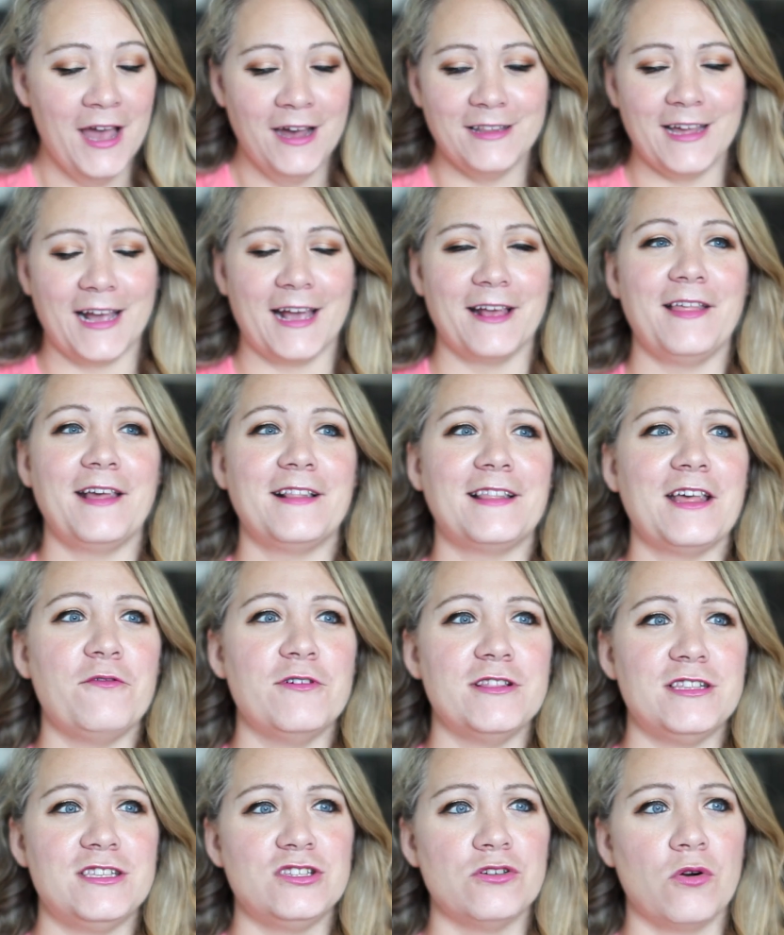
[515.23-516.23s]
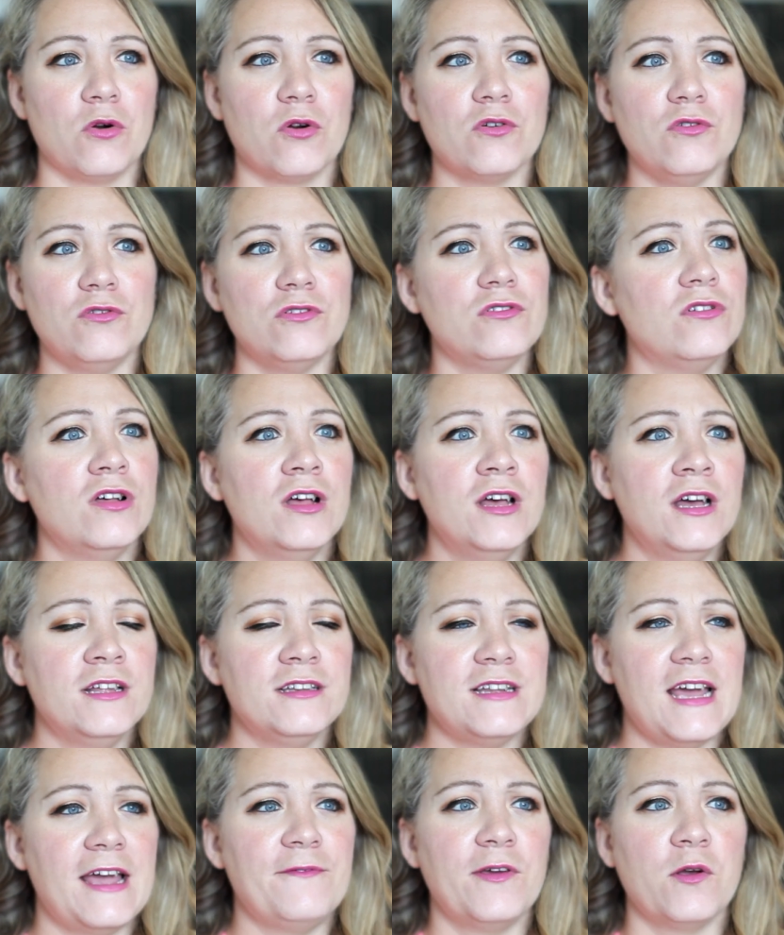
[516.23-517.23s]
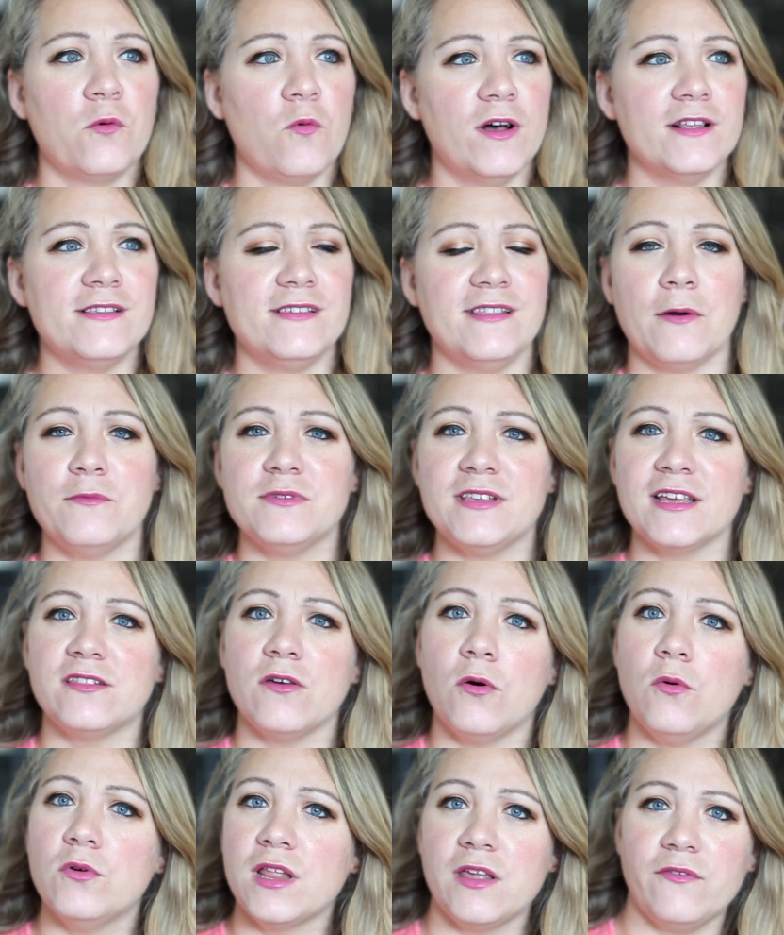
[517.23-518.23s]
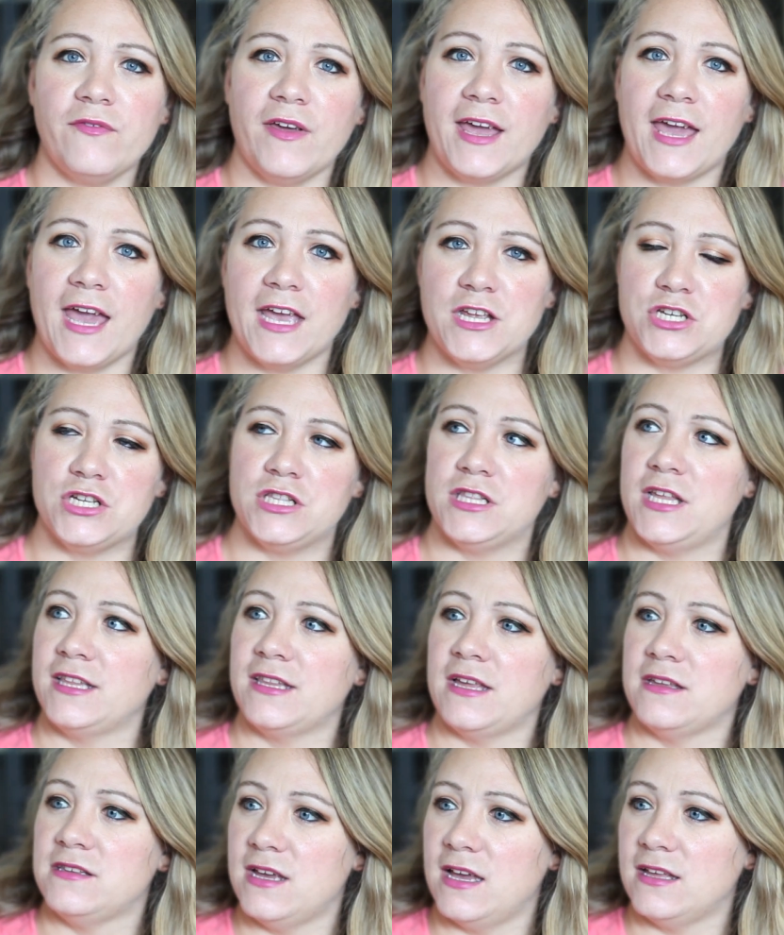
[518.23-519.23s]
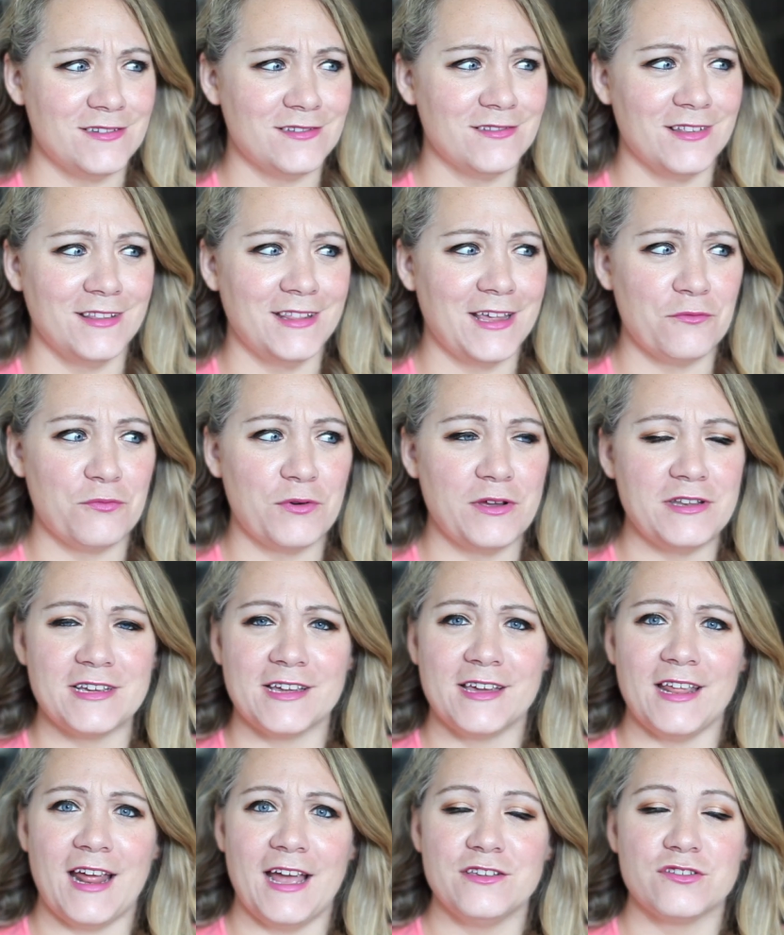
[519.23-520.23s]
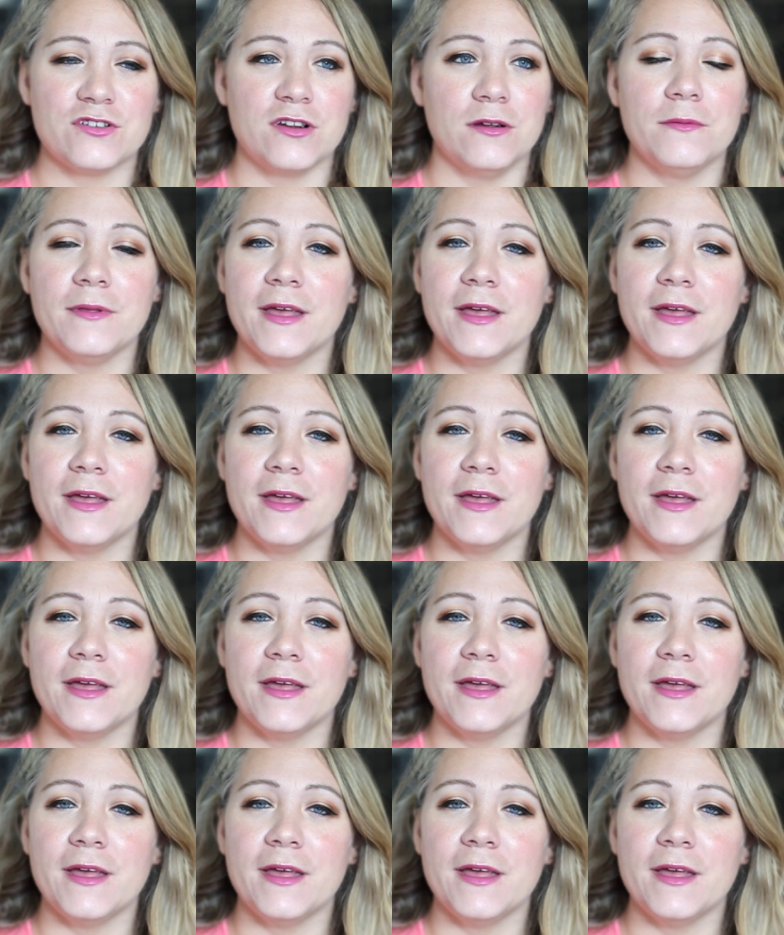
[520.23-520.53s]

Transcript: Like I think they went snorkel diving once, and that was like the only vacation thing they did. And they went to get ice cream.